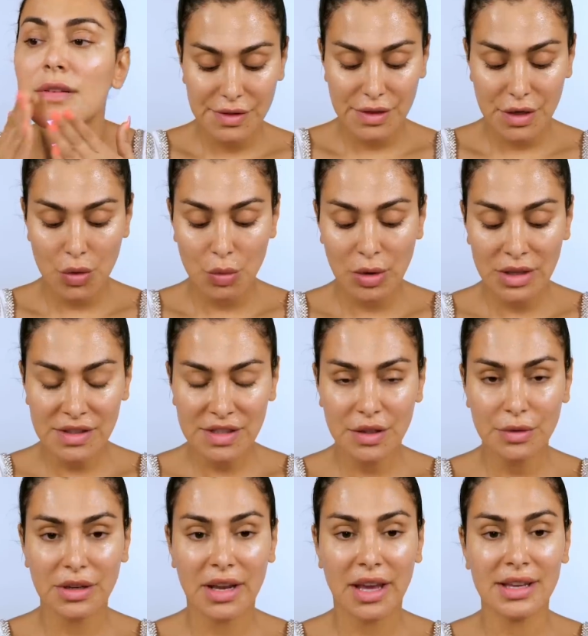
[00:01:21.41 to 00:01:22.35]
So what's
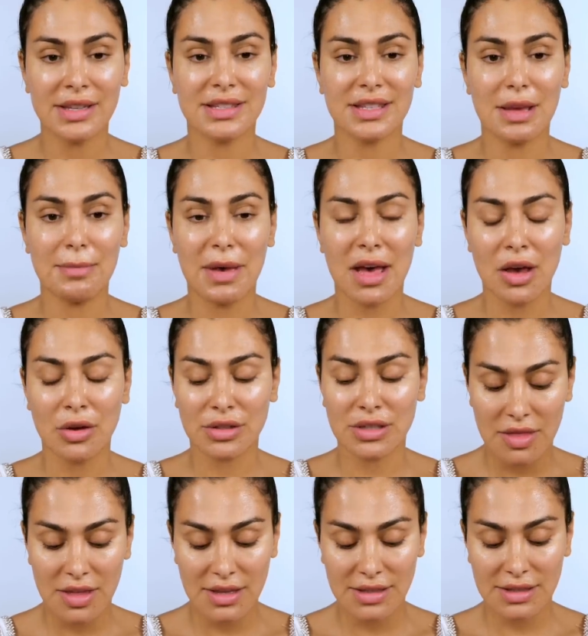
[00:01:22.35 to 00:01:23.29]
so nice
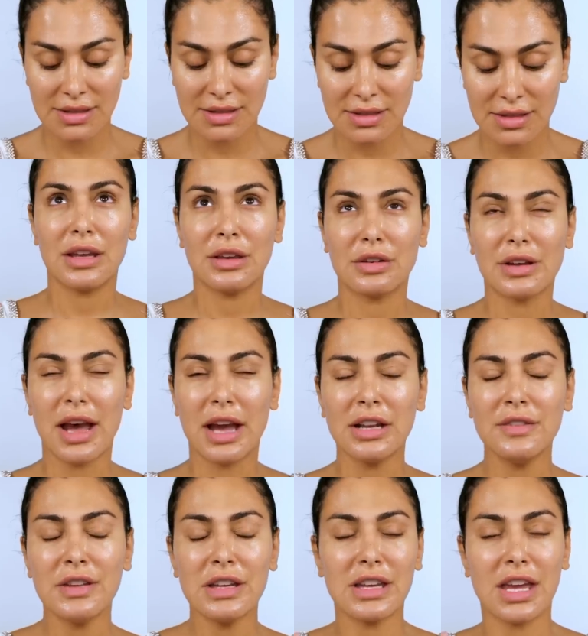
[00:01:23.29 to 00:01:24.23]
about this, it
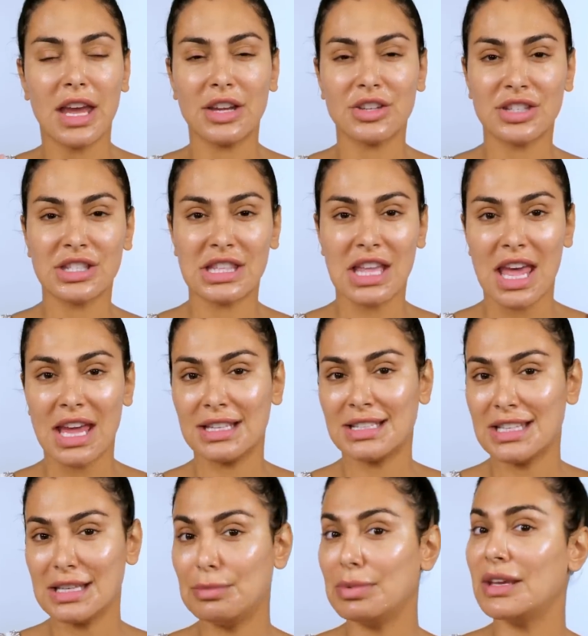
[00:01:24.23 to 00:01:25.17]
kind of engages the
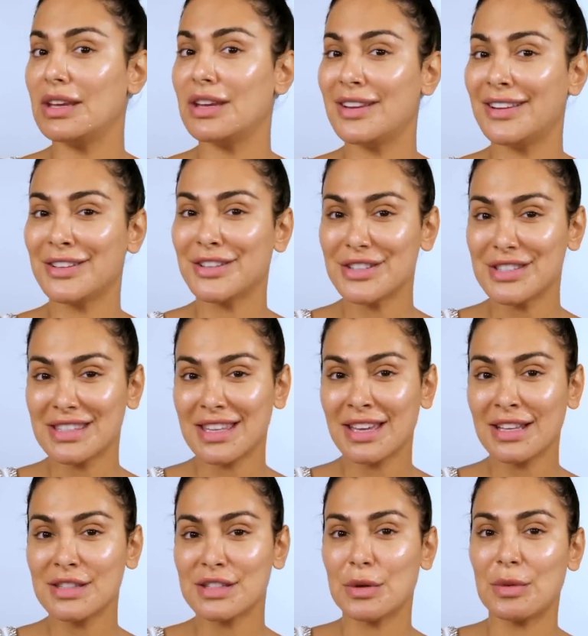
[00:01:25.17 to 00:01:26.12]
ATP in your
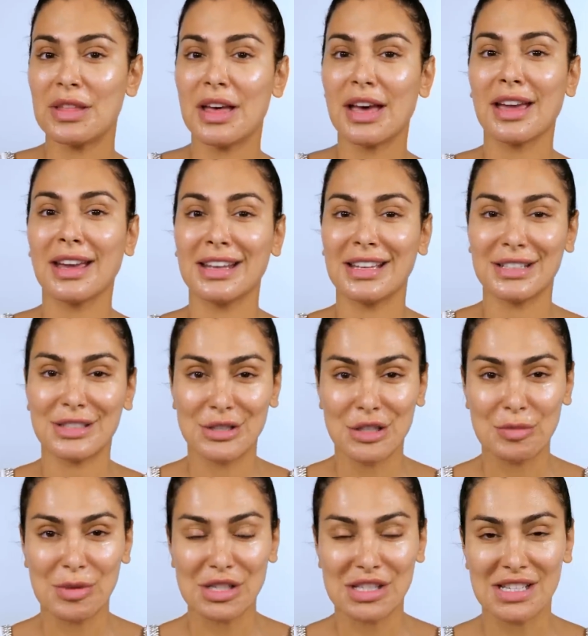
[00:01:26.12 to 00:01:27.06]
skin. So without getting into
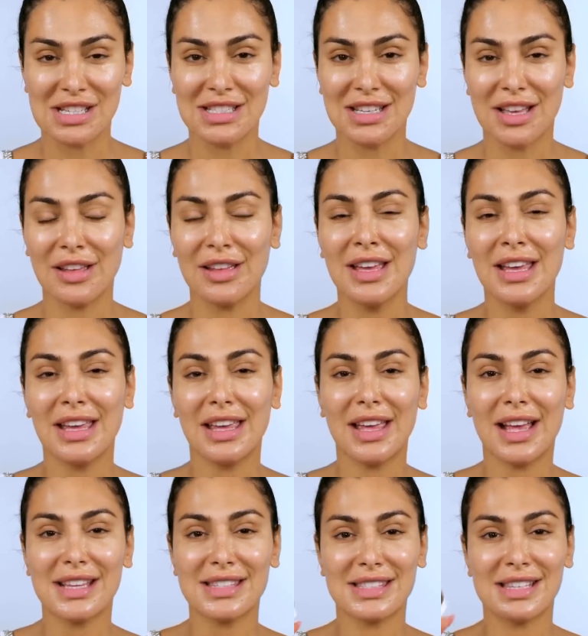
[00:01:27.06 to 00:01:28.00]
too much detail, it
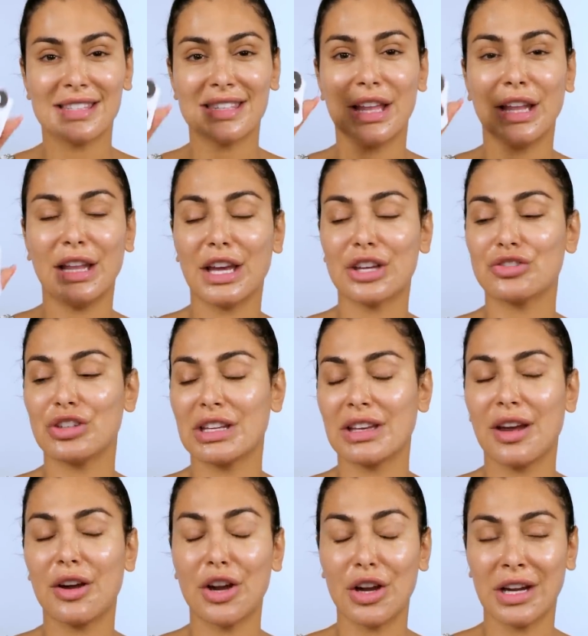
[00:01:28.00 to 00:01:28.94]
has these
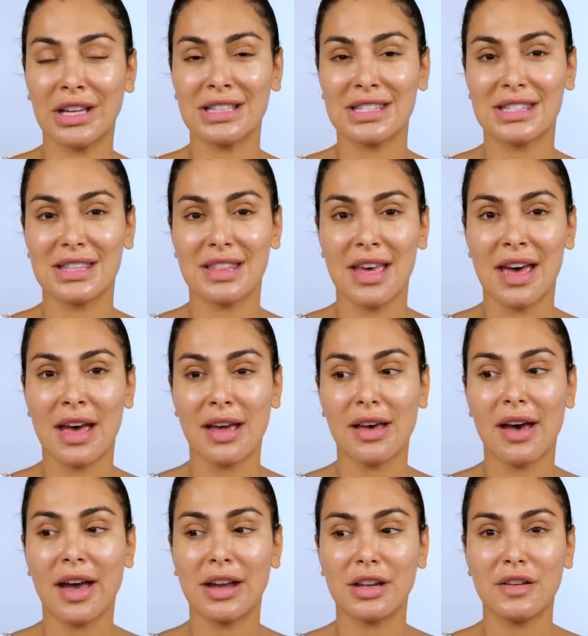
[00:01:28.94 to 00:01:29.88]
electric currents that
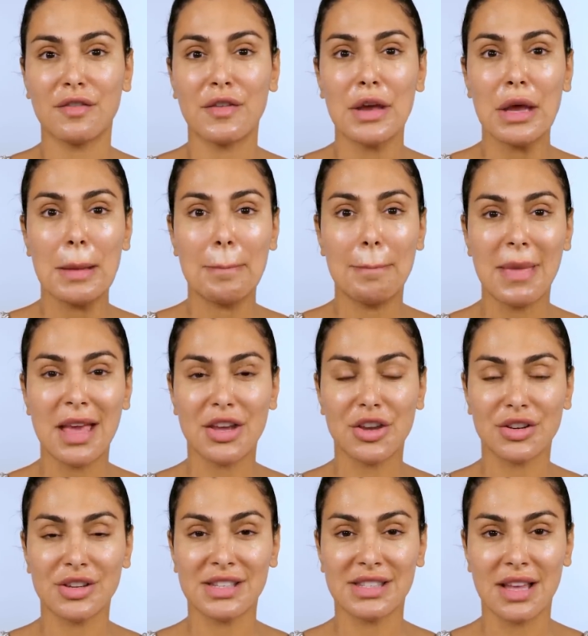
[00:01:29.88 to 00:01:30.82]
kind of make
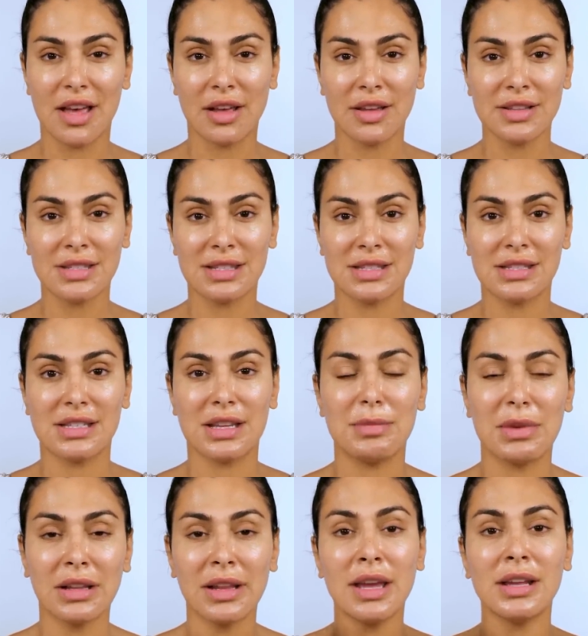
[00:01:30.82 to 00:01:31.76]
your cells
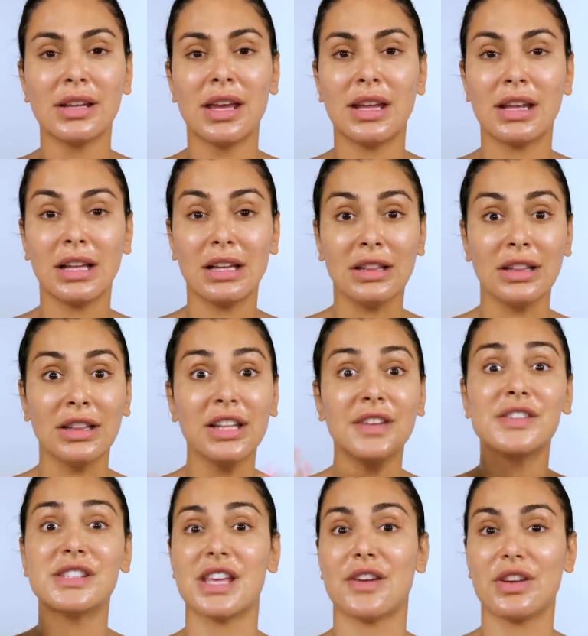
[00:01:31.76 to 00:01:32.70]
stimulate and it
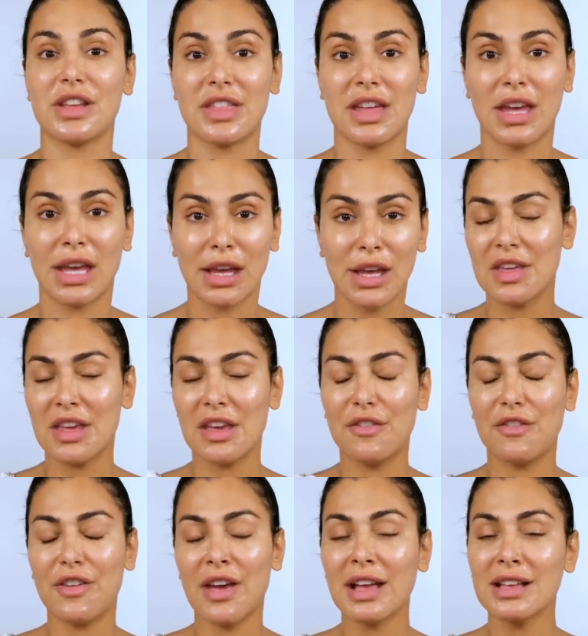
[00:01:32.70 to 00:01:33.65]
lifts everything. The
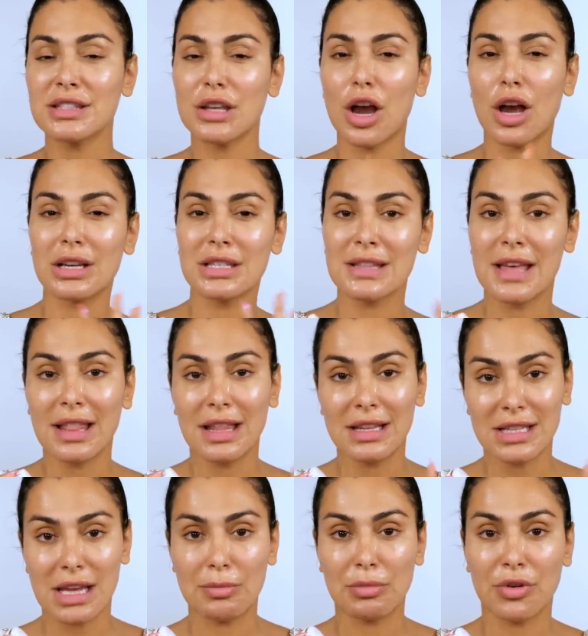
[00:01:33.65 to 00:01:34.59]
effects are slightly
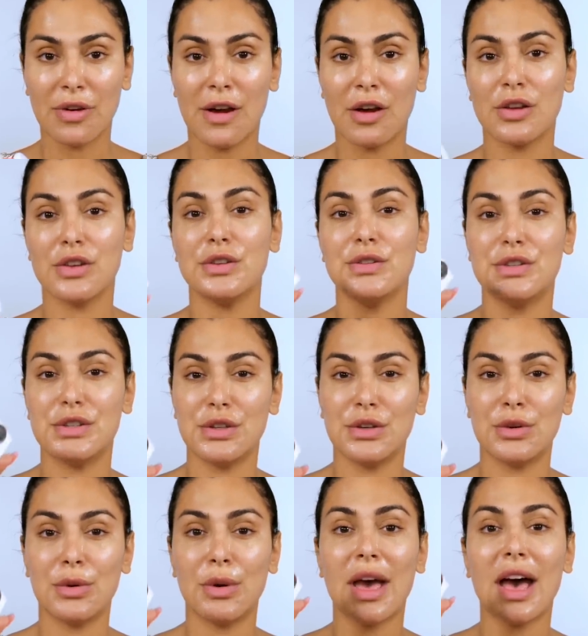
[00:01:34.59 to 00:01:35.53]
temporary. You
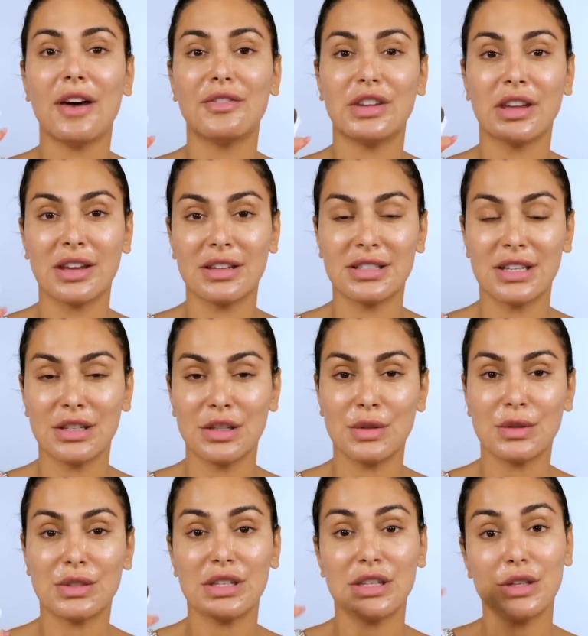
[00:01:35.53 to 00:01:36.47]
do have to
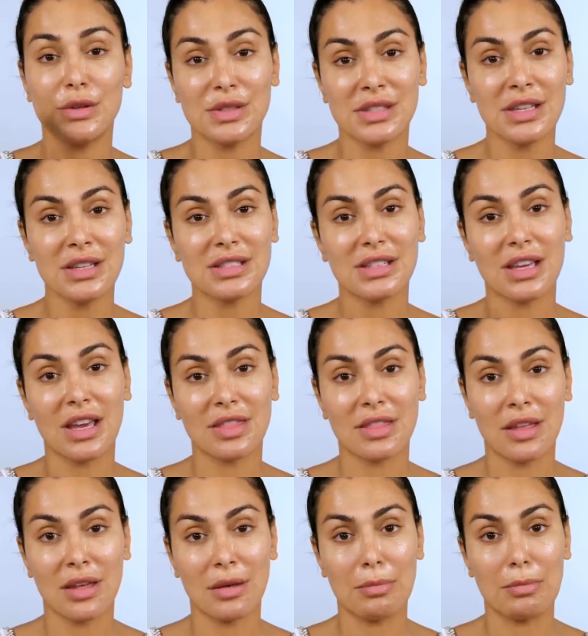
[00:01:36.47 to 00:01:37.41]
continue to use it to get
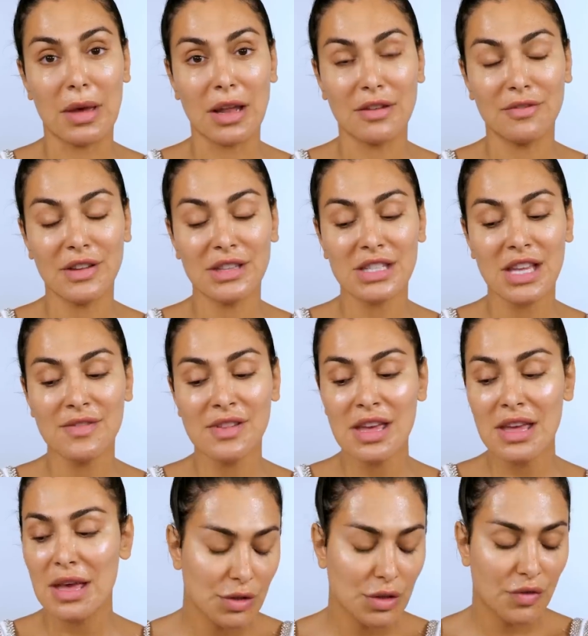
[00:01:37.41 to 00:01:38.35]
the benefits of
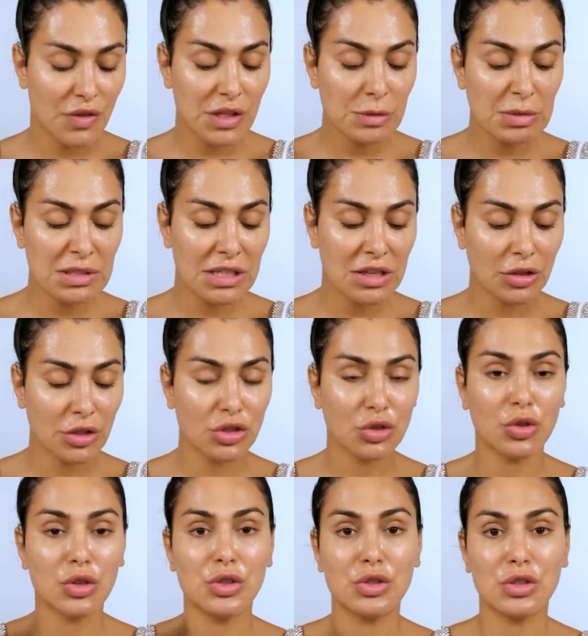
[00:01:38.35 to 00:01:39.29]
it. So for this particular
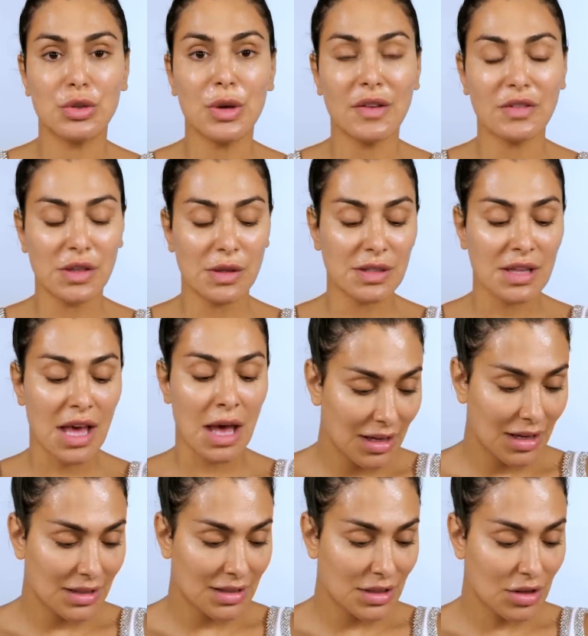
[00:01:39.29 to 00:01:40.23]
tool, you do have to use the app.
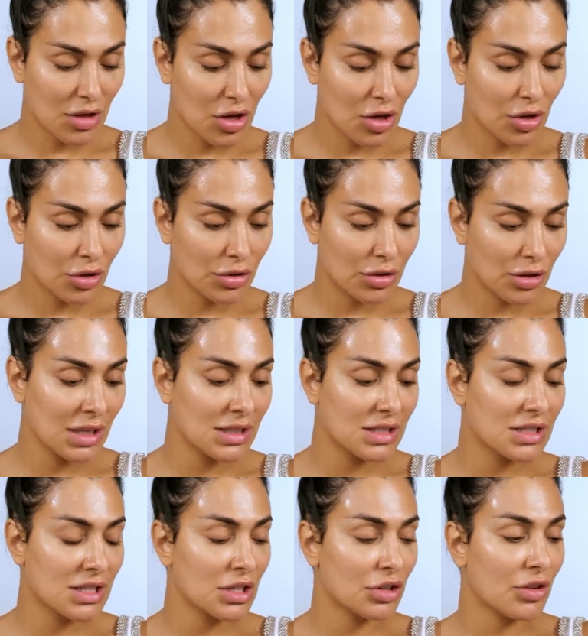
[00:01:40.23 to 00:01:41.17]
It's called
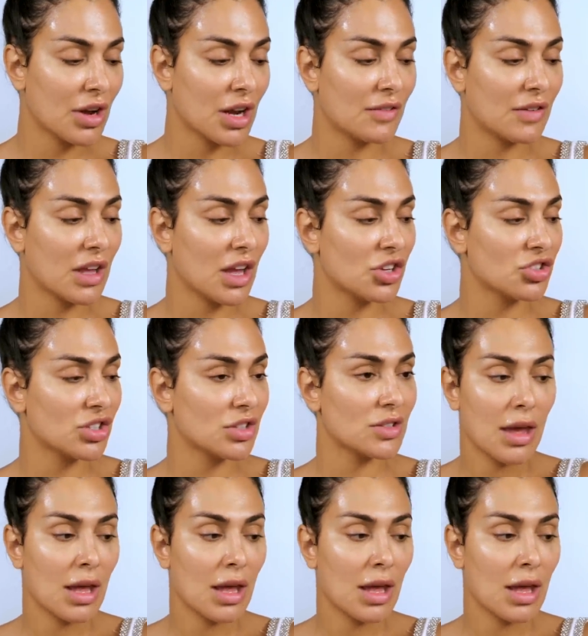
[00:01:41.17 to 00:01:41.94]
Instant Gratification.